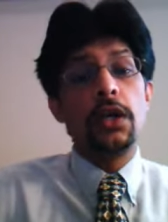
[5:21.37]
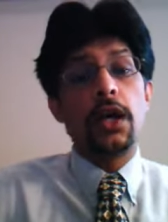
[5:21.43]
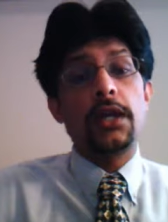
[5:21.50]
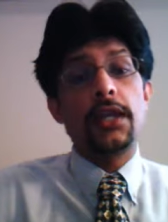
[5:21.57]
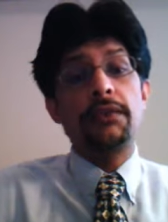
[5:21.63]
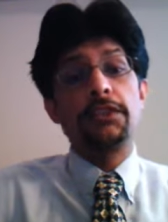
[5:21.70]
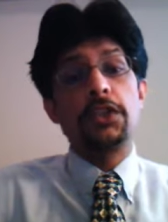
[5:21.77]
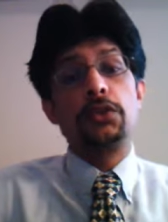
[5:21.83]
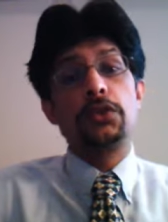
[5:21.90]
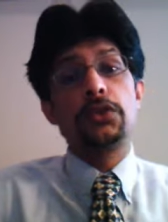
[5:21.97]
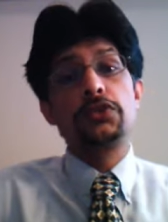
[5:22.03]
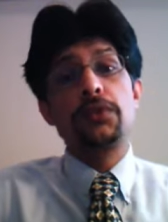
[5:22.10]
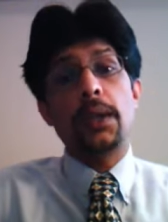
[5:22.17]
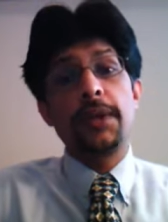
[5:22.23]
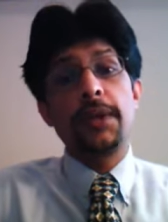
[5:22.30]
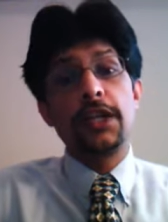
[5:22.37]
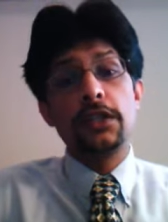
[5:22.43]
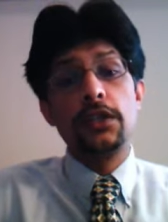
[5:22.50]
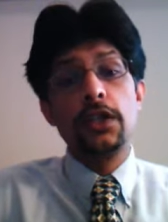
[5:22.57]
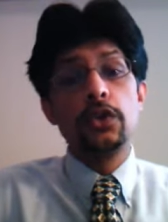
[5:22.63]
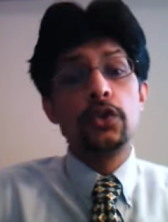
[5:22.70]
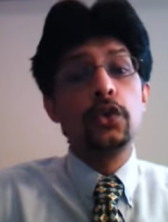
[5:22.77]
uh, 11 overs, one
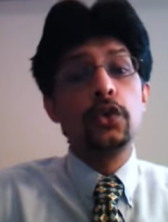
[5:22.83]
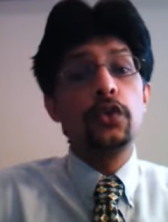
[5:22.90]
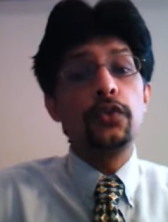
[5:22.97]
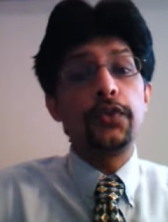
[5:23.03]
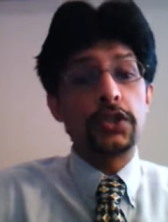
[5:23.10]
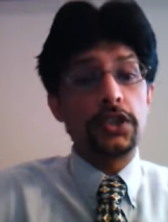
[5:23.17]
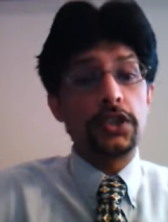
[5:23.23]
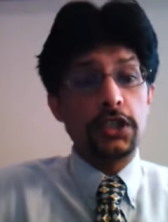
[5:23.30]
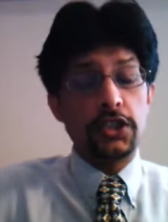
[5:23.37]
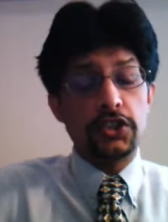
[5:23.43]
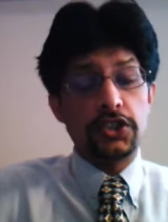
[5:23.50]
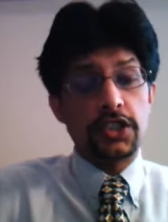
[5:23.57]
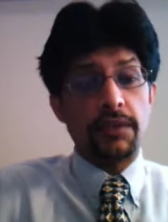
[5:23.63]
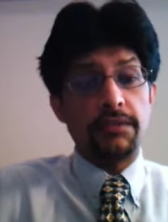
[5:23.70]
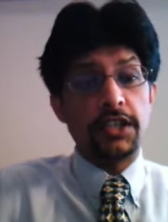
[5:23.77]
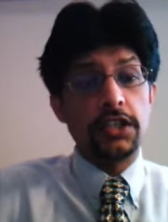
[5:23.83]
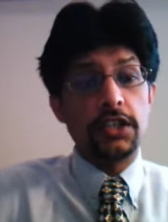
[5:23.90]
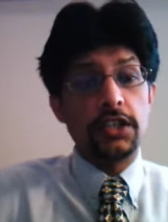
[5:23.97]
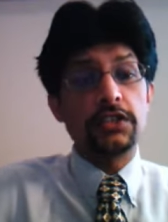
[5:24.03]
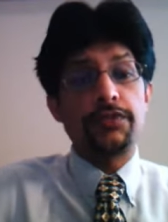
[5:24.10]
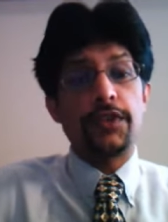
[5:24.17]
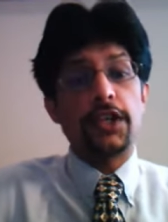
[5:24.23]
maiden, two for 37.
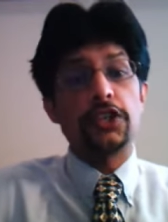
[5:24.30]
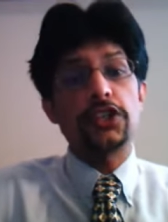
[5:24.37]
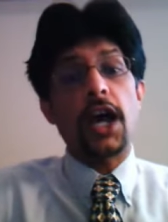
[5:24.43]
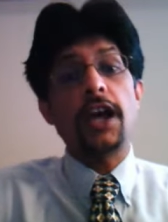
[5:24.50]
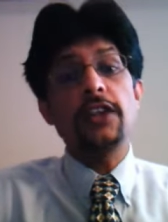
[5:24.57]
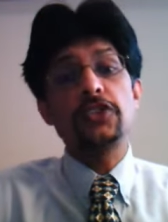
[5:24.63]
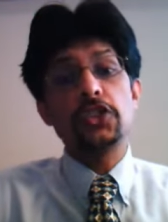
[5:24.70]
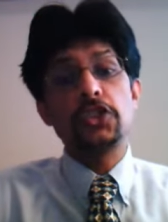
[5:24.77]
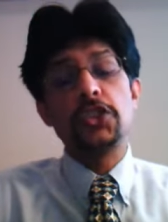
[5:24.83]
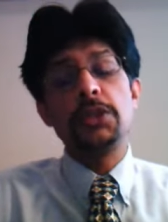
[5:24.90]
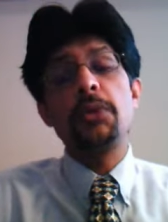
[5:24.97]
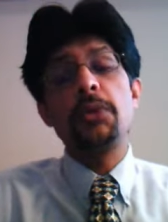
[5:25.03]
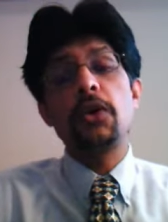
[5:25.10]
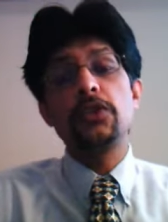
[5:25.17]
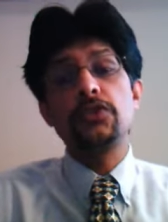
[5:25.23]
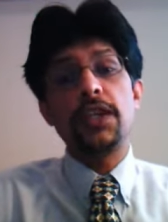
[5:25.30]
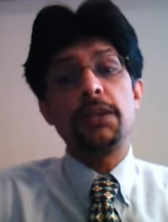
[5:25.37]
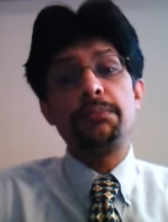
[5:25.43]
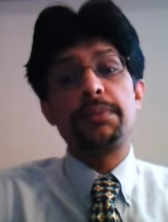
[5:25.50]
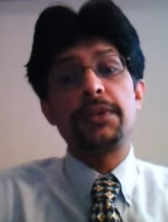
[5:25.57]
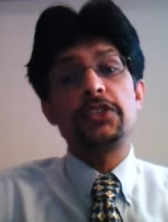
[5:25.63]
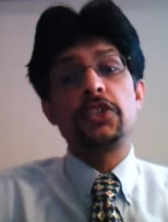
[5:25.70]
His figures. Aizaz Cheema is very
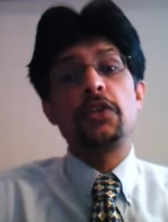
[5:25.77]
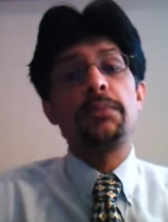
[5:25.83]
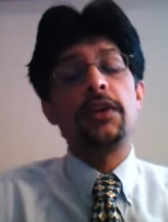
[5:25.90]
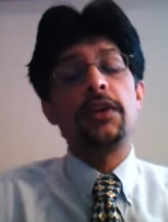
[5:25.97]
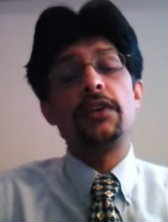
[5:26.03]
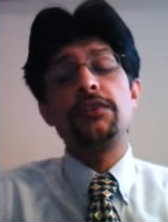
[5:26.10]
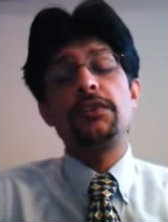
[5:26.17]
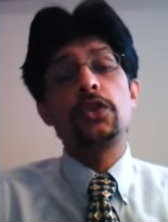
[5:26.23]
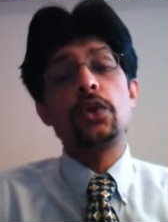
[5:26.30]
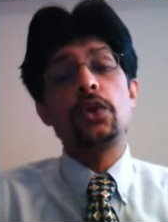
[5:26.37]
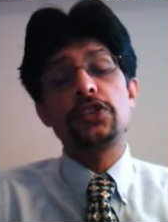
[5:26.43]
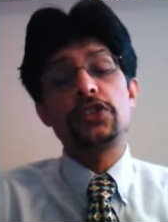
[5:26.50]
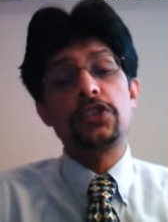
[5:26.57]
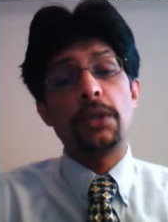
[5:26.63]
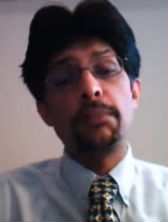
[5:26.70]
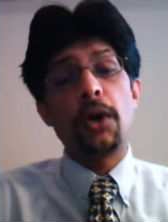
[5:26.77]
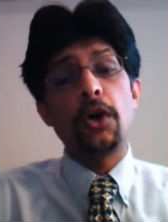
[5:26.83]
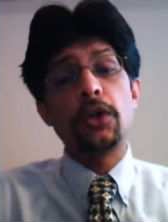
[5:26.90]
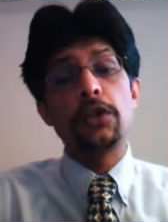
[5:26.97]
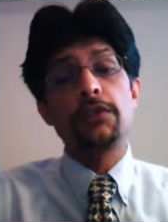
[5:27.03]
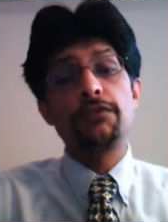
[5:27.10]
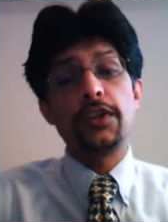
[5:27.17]
impressive, even though his uh,
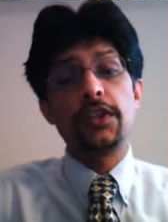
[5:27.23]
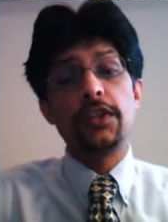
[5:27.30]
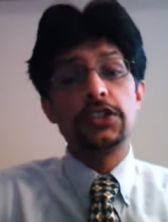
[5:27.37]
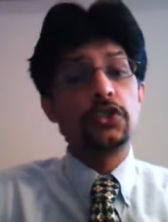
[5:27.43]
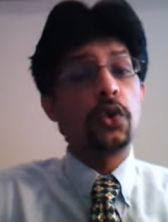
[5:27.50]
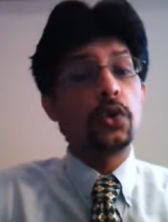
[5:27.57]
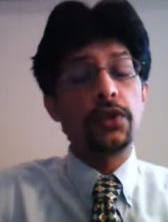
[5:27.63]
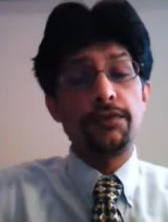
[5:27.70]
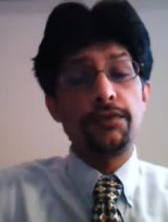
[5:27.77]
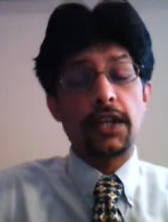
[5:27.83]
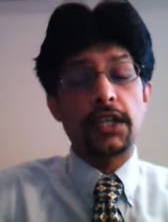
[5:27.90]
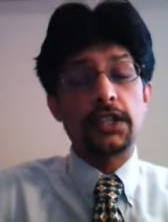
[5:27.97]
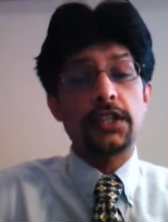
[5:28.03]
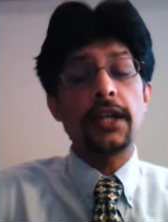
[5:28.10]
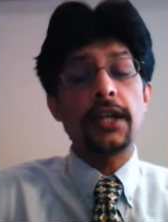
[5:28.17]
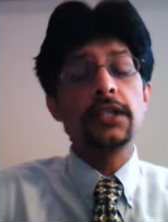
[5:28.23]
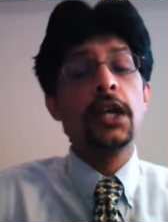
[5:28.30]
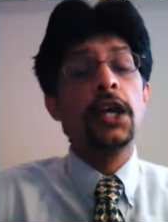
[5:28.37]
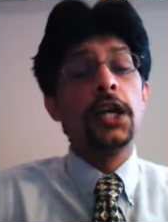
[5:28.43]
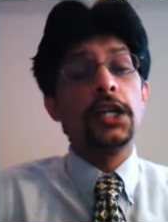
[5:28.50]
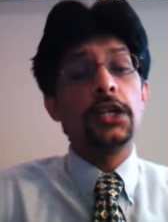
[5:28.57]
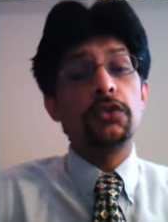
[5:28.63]
bowling figures don't reflect that.
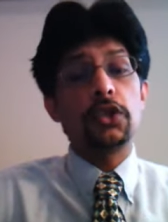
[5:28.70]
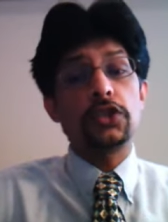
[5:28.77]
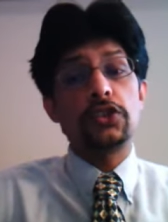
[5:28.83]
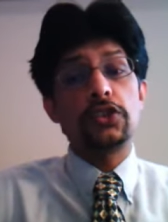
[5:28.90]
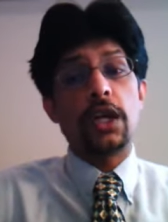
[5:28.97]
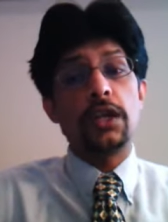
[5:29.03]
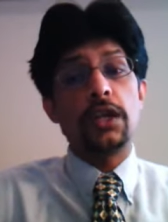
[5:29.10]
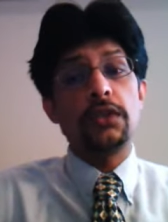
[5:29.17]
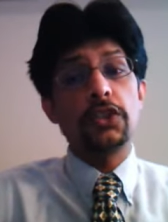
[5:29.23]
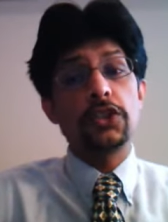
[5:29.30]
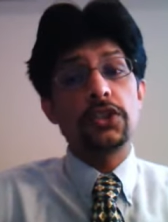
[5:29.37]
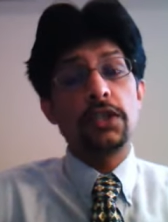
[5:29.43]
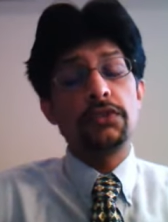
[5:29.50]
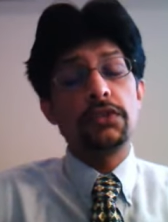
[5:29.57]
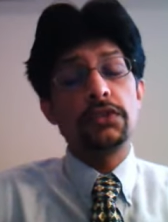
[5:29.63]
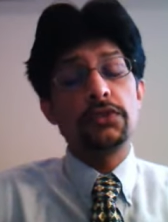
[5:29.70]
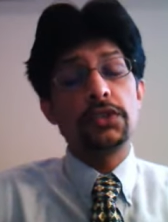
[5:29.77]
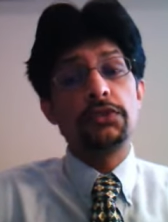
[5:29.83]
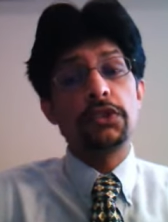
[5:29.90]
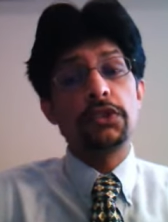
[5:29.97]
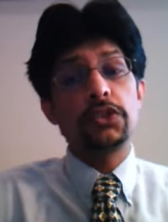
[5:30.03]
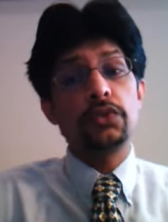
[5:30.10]
He was, uh, he was, he was,
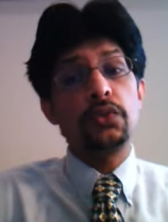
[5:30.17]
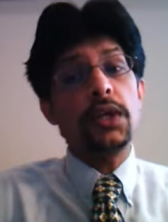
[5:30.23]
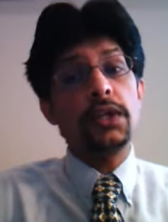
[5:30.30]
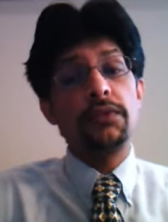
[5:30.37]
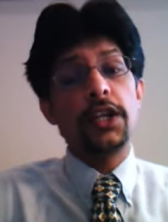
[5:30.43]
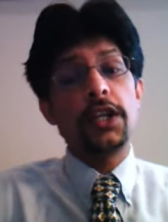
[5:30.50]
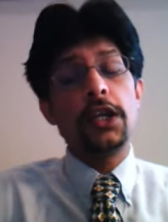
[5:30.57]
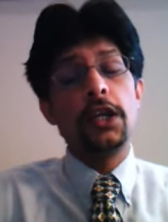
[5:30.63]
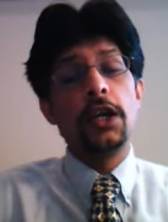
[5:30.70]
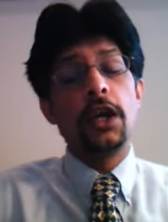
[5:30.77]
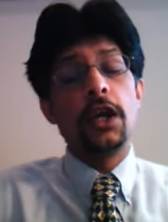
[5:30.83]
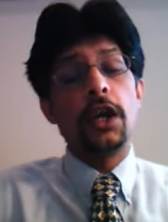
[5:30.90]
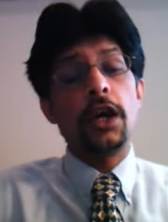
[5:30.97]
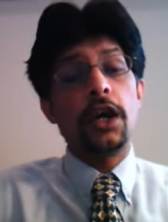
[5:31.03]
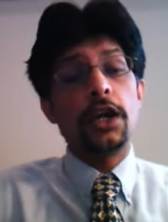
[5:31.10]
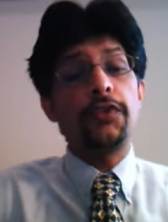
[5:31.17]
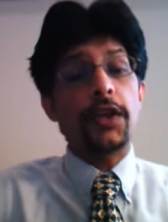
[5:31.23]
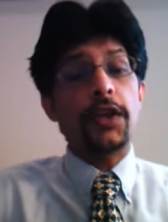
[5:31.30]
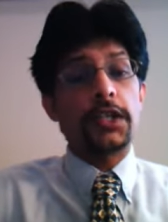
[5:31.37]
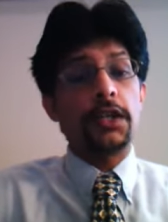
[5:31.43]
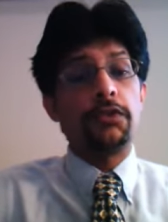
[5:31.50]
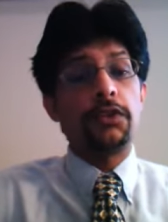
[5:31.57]
he was very, very uh,
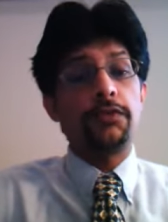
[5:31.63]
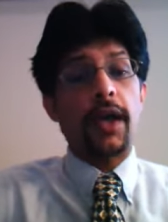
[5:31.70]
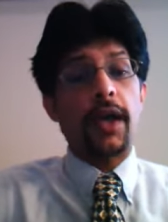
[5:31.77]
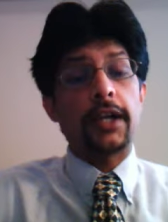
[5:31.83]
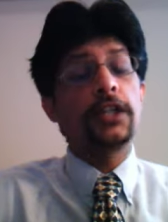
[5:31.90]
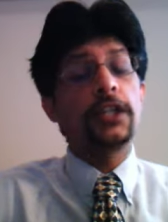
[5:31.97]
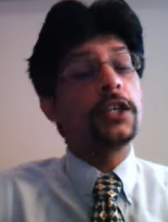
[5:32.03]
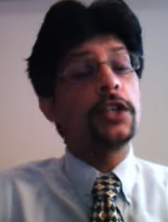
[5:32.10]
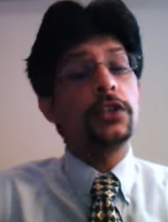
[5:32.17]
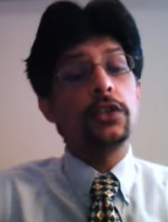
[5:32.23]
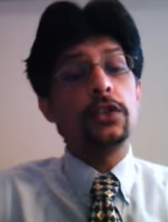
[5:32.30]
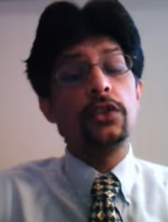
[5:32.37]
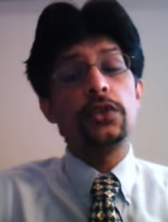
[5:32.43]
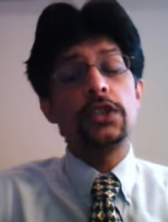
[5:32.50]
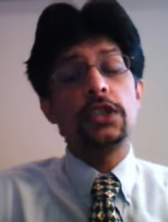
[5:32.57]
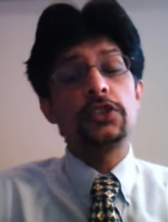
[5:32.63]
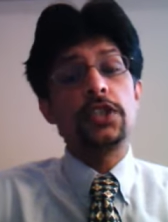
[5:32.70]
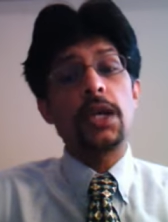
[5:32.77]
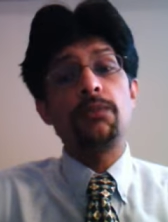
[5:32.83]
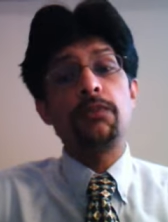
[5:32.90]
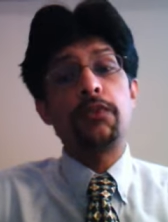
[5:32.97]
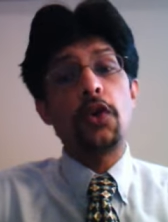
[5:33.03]
effective. In fact, he continued the
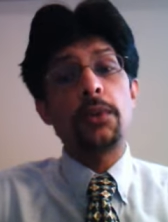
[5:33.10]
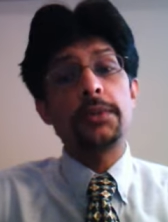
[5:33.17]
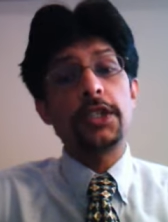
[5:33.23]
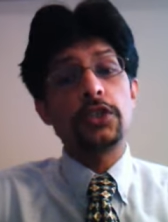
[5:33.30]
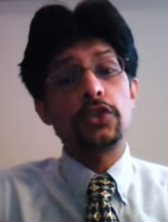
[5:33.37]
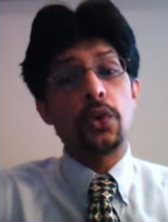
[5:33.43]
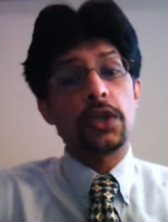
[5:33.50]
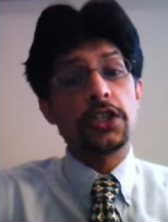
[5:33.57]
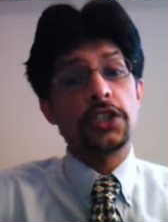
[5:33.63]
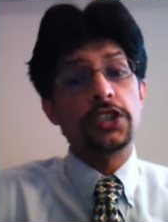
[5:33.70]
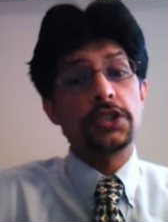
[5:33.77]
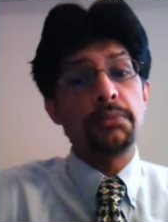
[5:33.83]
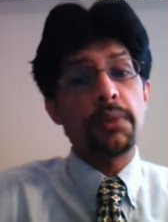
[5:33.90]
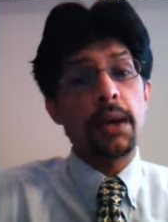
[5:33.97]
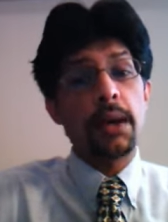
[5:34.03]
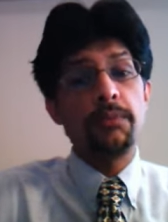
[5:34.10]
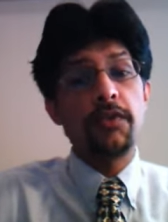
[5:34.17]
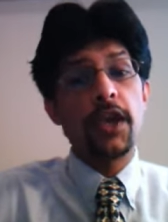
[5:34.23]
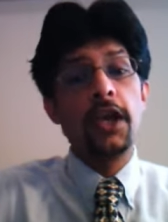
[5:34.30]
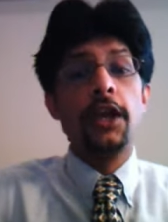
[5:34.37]
same form that he showed against Zimbabwe.